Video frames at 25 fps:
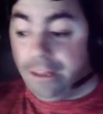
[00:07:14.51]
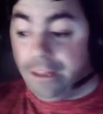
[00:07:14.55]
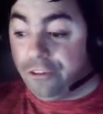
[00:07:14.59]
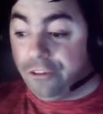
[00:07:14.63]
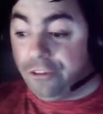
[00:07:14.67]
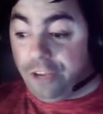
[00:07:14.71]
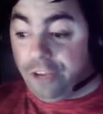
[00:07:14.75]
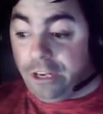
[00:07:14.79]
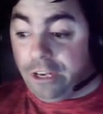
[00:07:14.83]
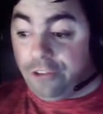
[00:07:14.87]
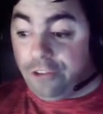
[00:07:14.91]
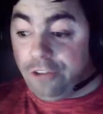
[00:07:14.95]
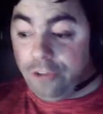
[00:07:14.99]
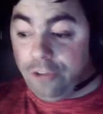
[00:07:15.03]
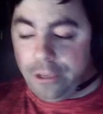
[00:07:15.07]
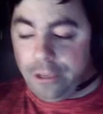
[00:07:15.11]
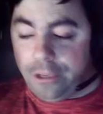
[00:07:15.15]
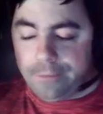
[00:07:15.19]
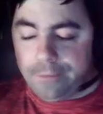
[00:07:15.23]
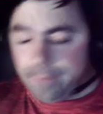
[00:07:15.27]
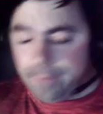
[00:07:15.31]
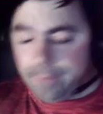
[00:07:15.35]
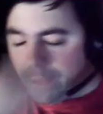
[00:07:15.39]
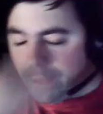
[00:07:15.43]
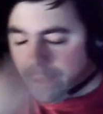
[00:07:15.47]
C D C.
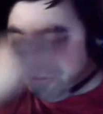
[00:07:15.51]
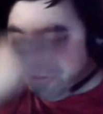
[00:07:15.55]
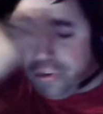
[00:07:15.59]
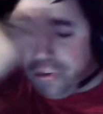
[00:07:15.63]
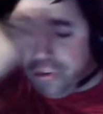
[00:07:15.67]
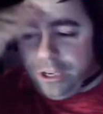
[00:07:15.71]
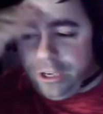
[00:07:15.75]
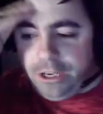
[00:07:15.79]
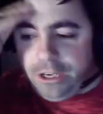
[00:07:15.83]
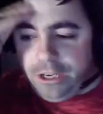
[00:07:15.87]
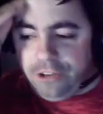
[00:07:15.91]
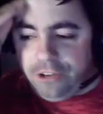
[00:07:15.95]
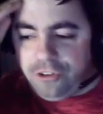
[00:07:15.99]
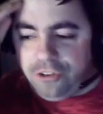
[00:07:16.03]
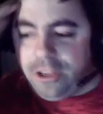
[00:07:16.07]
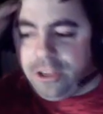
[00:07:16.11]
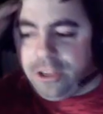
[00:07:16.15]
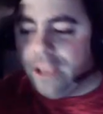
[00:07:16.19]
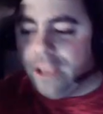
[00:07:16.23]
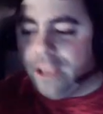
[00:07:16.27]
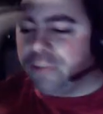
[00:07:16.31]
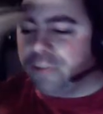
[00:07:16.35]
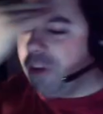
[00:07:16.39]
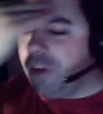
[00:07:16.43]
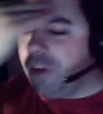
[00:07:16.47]
C D C has